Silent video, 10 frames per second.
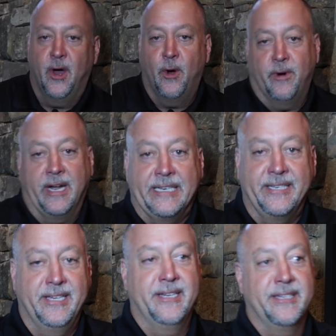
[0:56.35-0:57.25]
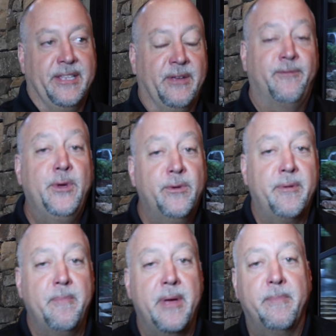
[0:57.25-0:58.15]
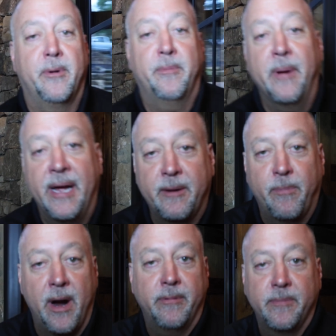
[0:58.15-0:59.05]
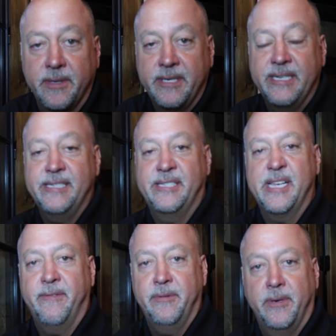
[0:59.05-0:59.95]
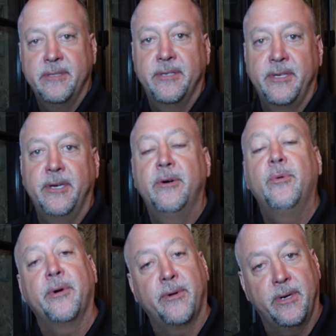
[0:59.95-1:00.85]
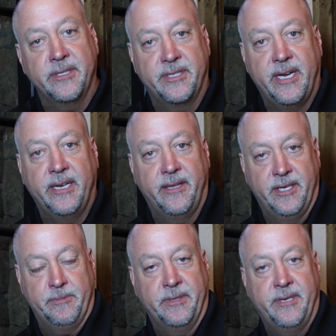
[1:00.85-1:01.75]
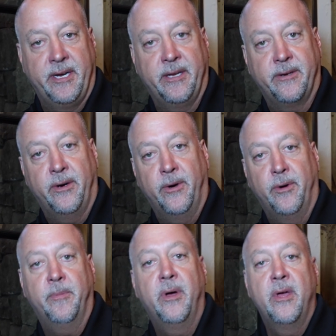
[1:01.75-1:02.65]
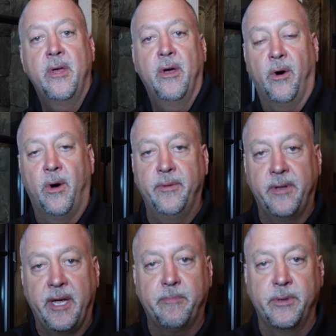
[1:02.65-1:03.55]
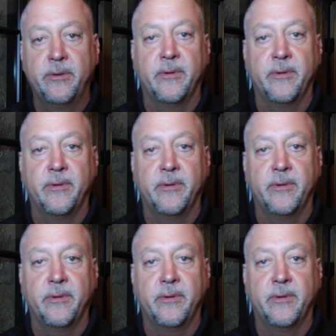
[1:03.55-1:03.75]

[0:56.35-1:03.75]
All right, if you remember back probably 7 months ago, we were on site at this particular home on Lake Blue